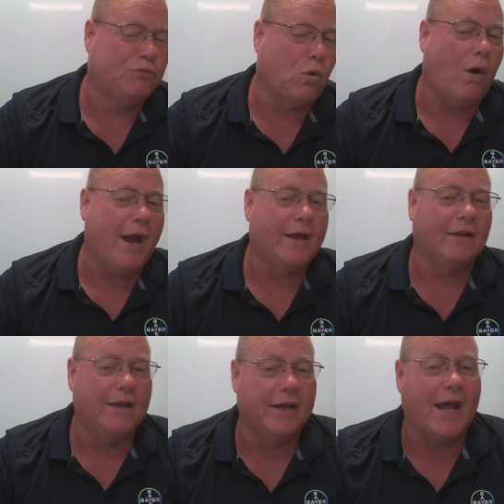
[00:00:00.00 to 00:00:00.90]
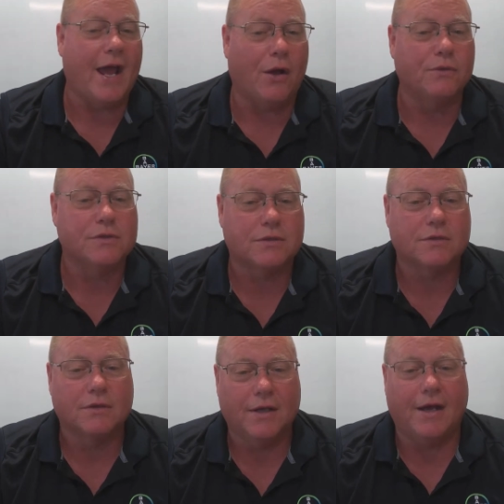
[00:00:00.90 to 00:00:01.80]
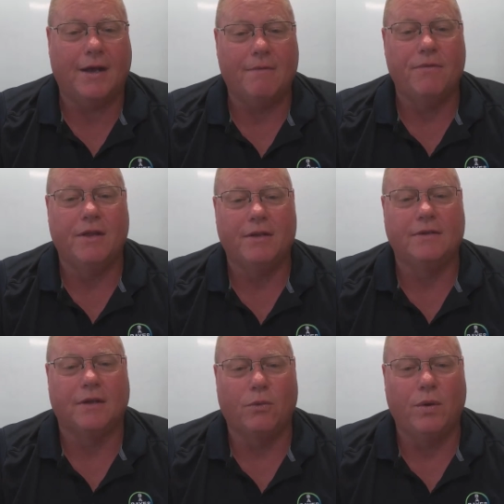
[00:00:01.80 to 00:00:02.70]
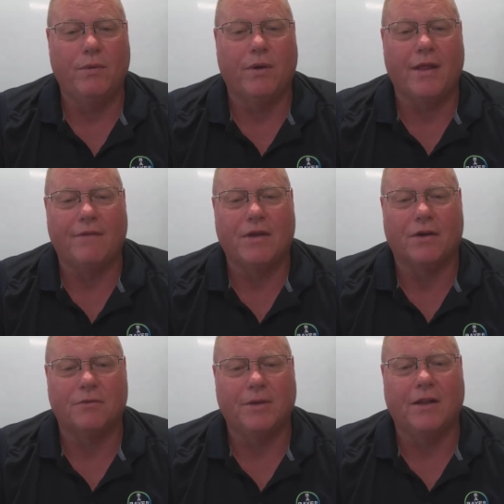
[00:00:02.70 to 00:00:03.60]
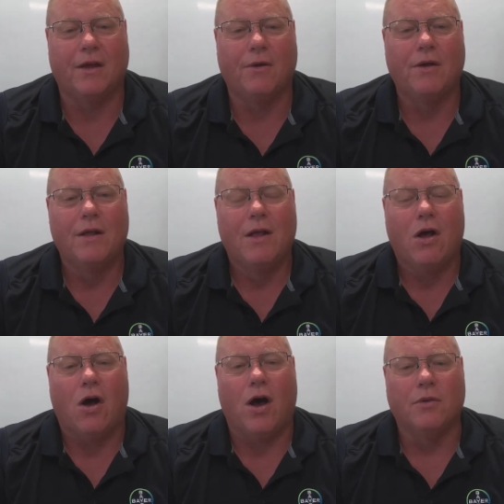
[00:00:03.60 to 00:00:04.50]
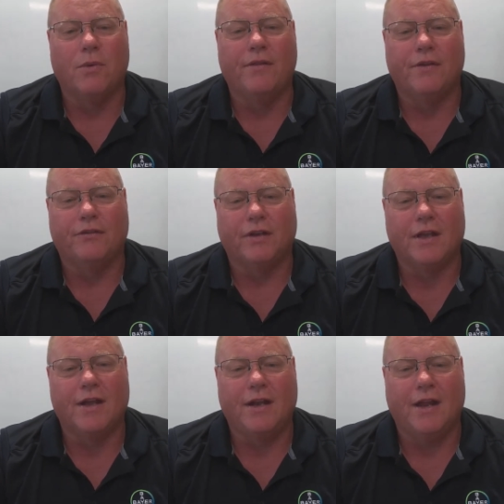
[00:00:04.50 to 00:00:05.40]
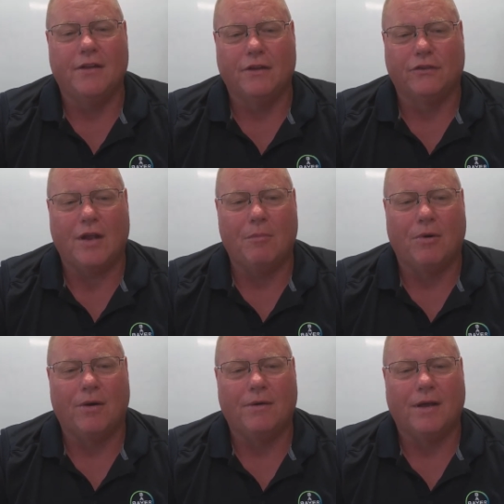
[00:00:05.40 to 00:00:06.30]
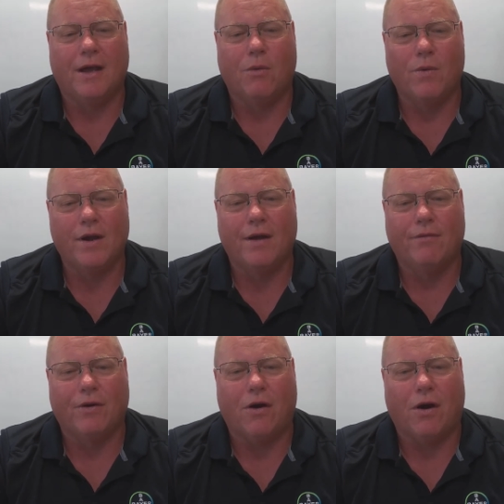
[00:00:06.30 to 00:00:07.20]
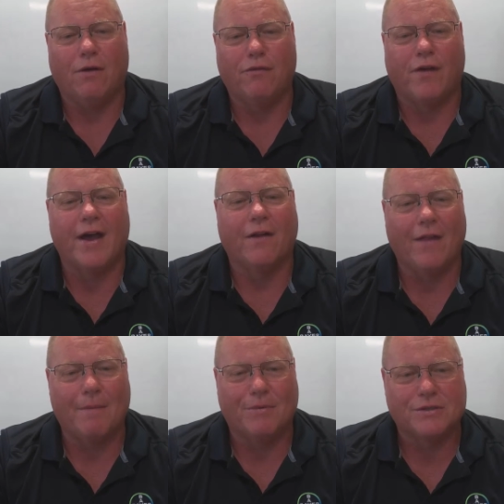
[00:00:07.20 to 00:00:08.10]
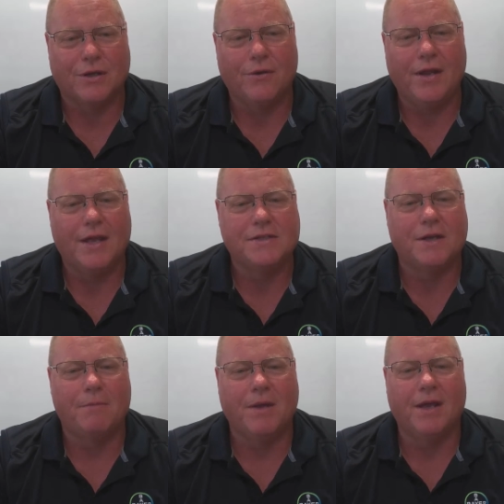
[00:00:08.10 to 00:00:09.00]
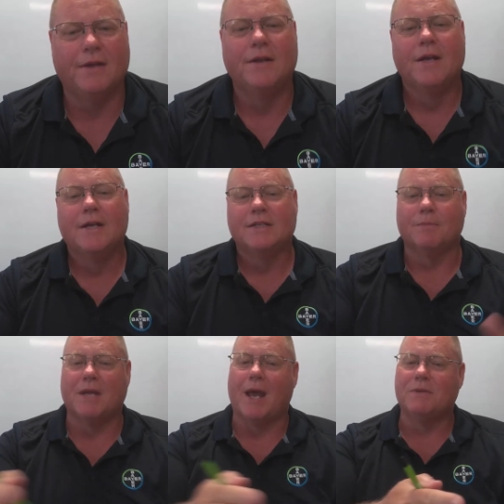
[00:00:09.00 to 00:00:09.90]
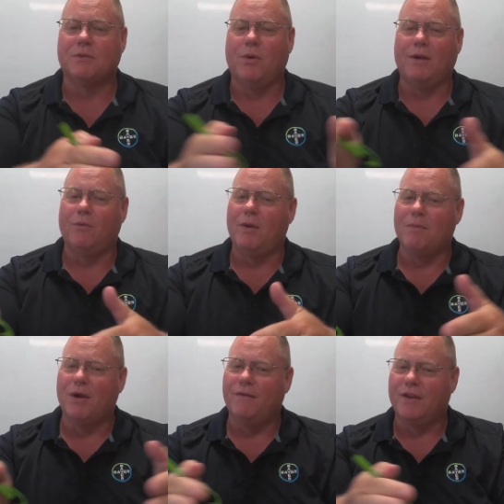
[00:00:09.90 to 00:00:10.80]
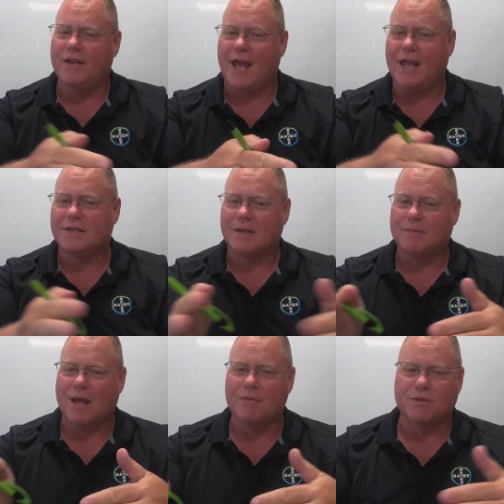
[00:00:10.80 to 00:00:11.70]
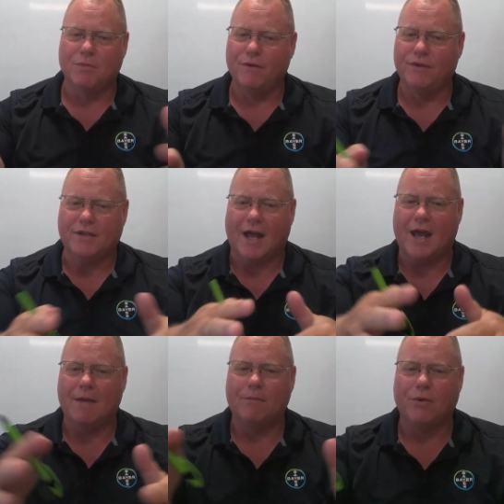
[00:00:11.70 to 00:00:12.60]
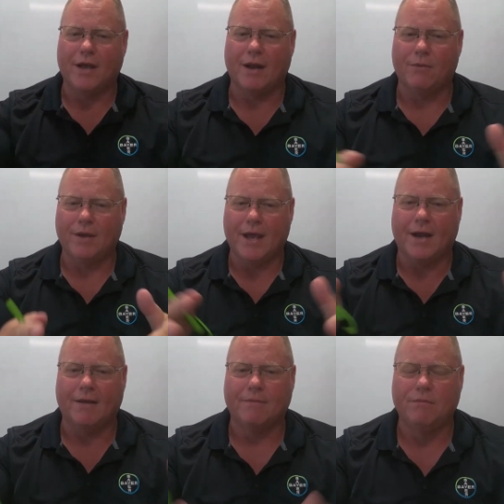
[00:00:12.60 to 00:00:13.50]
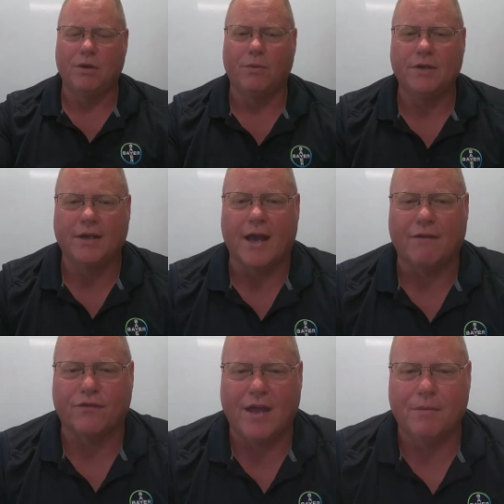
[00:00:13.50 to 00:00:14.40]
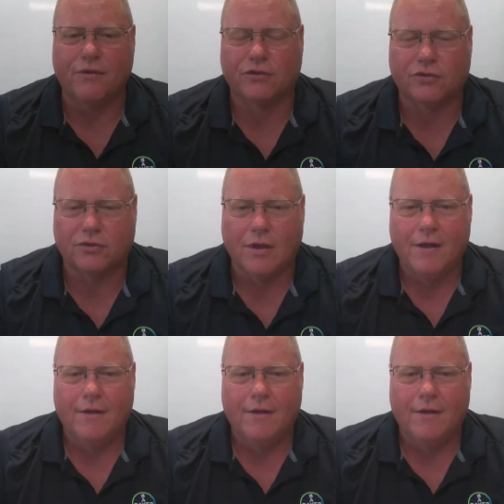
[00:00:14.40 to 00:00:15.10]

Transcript: quietly announce that we will have Dr. Bilo on with us again in December, whenever our final episode ends up being. Sometimes we move the date, sometimes we move the time. We got to, when you got a famous